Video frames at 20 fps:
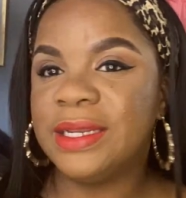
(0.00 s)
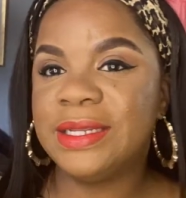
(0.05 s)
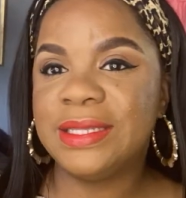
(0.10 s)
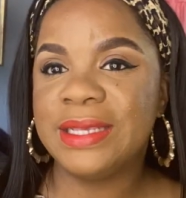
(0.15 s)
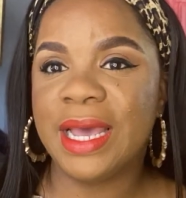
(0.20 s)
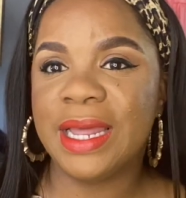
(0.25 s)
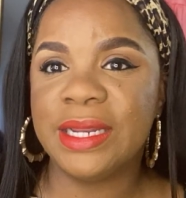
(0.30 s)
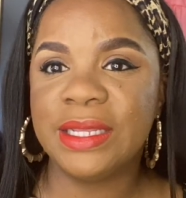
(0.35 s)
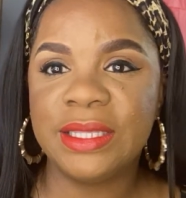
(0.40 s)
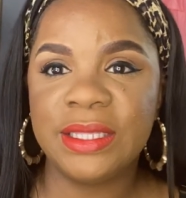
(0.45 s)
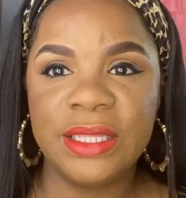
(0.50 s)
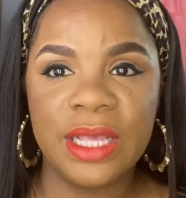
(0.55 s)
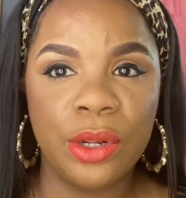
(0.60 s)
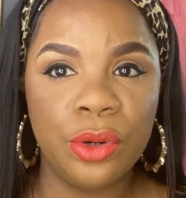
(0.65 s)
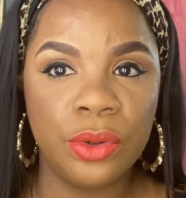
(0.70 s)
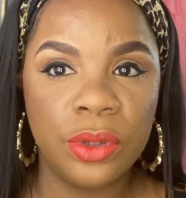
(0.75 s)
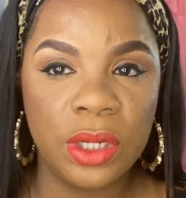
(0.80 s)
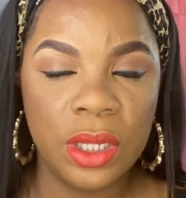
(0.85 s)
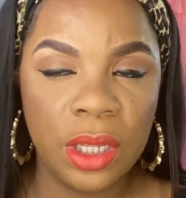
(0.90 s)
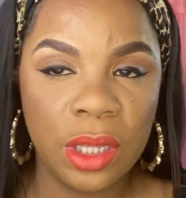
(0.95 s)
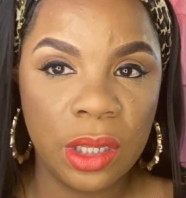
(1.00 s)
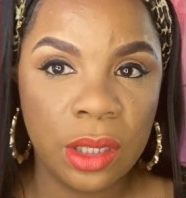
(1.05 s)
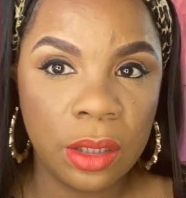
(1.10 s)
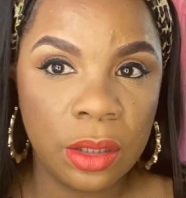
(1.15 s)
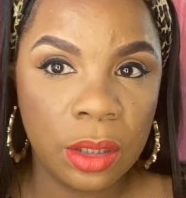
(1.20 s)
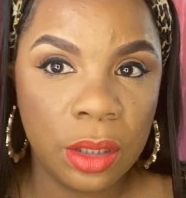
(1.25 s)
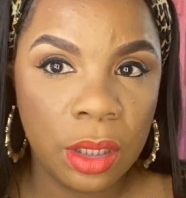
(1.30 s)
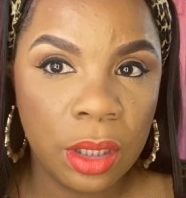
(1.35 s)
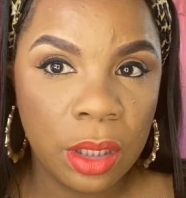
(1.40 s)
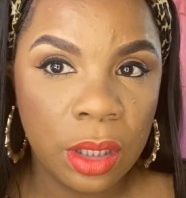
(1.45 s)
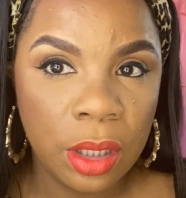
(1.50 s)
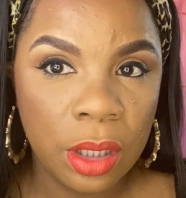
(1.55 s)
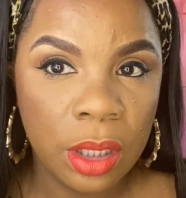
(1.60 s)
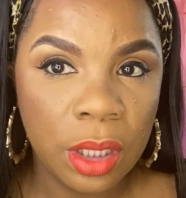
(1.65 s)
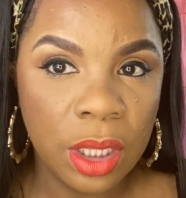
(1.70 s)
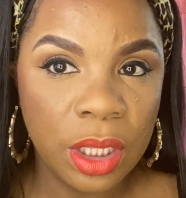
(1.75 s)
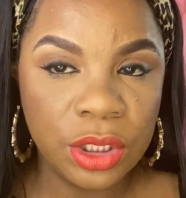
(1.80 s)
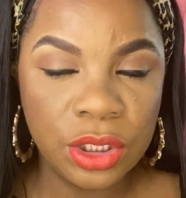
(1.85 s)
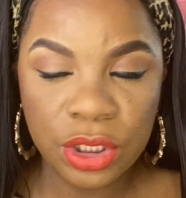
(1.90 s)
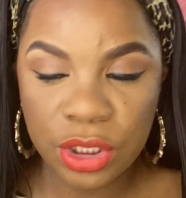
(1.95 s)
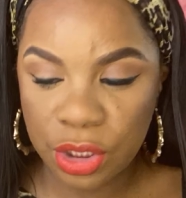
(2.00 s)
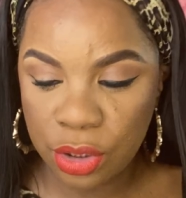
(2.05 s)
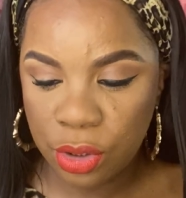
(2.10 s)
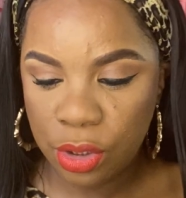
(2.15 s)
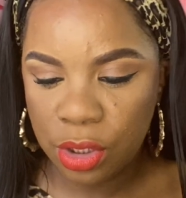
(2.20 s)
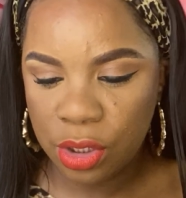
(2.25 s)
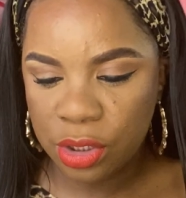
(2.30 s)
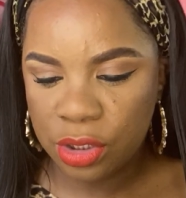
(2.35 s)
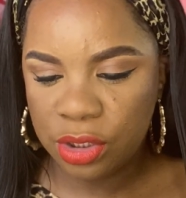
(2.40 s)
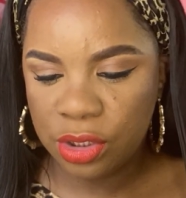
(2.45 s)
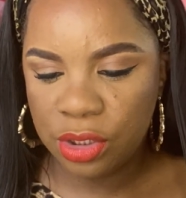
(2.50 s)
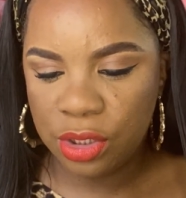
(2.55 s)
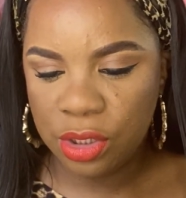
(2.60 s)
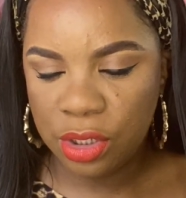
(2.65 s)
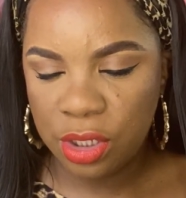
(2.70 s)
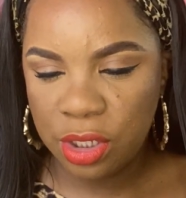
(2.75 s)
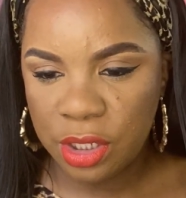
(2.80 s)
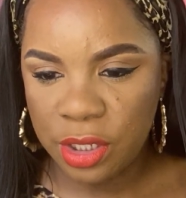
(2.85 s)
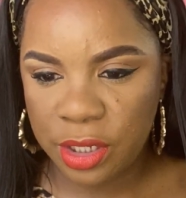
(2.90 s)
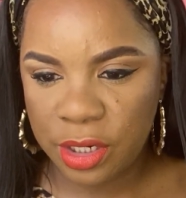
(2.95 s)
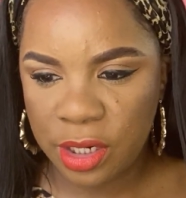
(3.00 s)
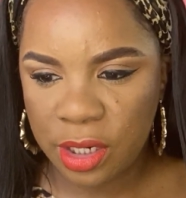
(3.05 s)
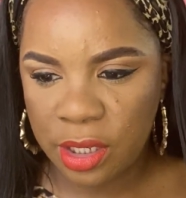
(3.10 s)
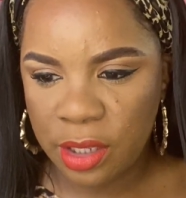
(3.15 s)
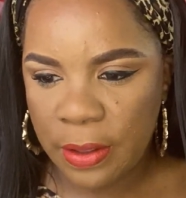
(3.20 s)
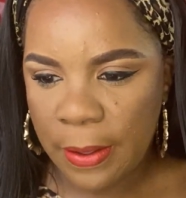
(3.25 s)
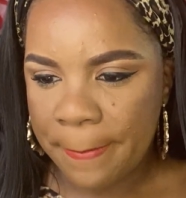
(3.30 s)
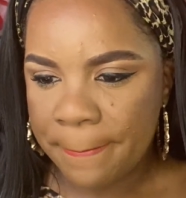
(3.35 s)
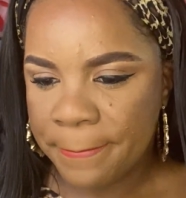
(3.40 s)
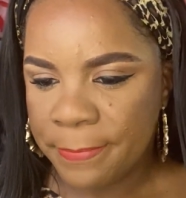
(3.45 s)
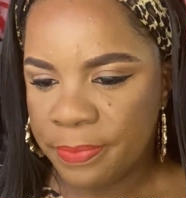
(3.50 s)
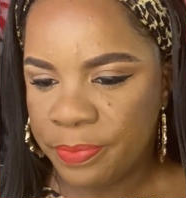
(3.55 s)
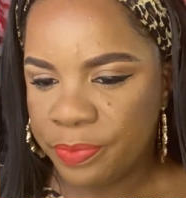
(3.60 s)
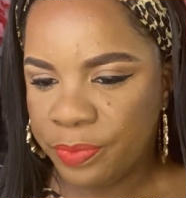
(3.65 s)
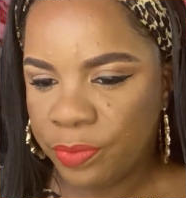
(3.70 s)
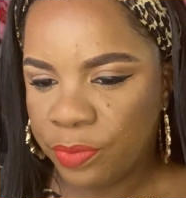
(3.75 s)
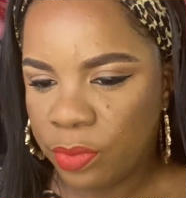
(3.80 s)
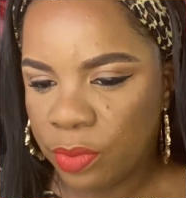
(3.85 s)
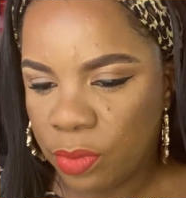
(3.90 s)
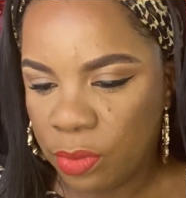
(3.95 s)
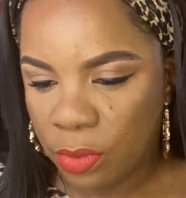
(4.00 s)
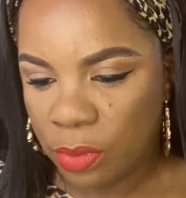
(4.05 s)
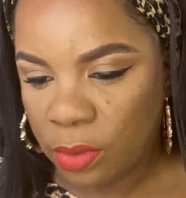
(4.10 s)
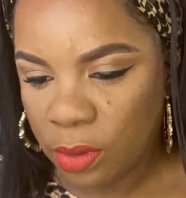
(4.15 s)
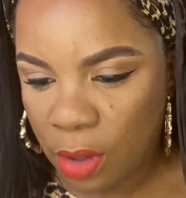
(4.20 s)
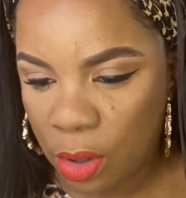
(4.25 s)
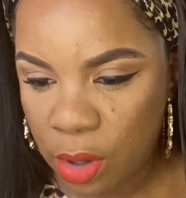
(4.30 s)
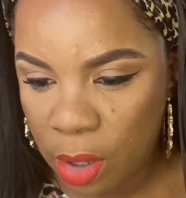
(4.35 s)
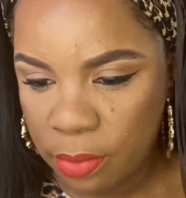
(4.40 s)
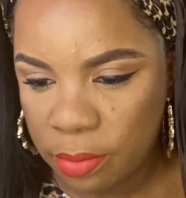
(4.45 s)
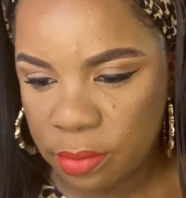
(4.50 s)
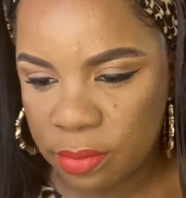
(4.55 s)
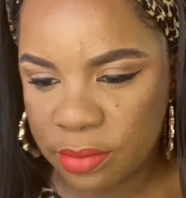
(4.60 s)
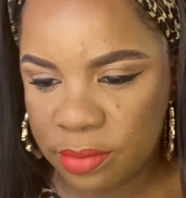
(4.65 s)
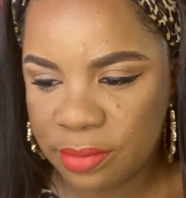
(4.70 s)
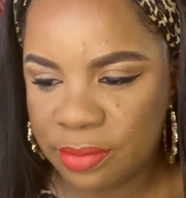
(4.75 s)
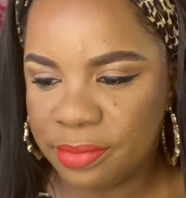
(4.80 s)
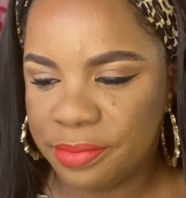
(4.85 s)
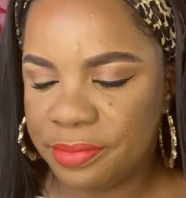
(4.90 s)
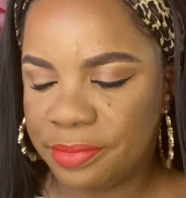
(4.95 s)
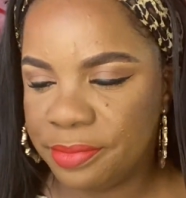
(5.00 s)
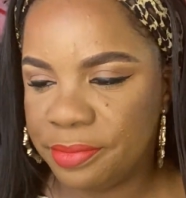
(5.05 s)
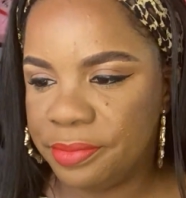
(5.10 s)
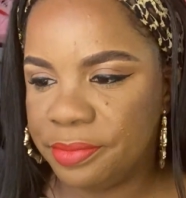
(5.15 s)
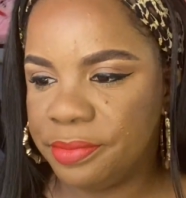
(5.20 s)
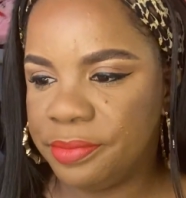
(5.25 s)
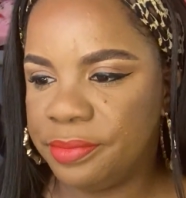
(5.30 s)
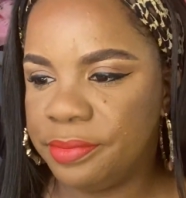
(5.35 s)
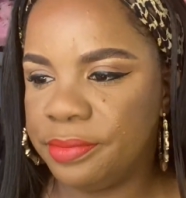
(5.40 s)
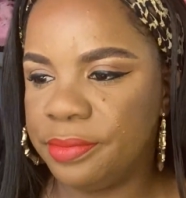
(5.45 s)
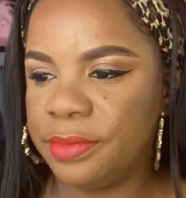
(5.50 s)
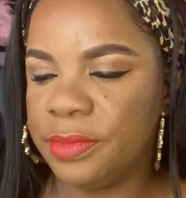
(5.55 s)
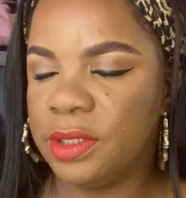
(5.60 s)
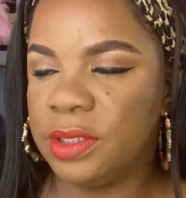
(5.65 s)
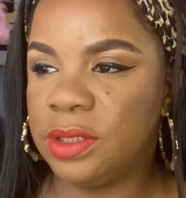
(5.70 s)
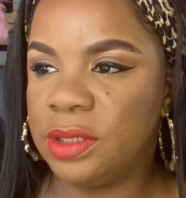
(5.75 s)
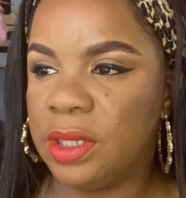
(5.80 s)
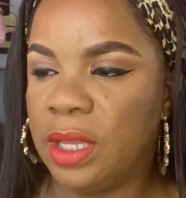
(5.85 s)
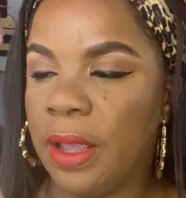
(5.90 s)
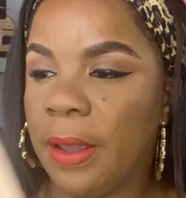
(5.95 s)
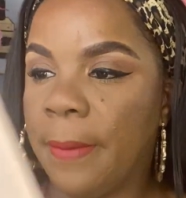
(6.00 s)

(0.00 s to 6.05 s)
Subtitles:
it's kind of settled in, it still looks good. Oh, let's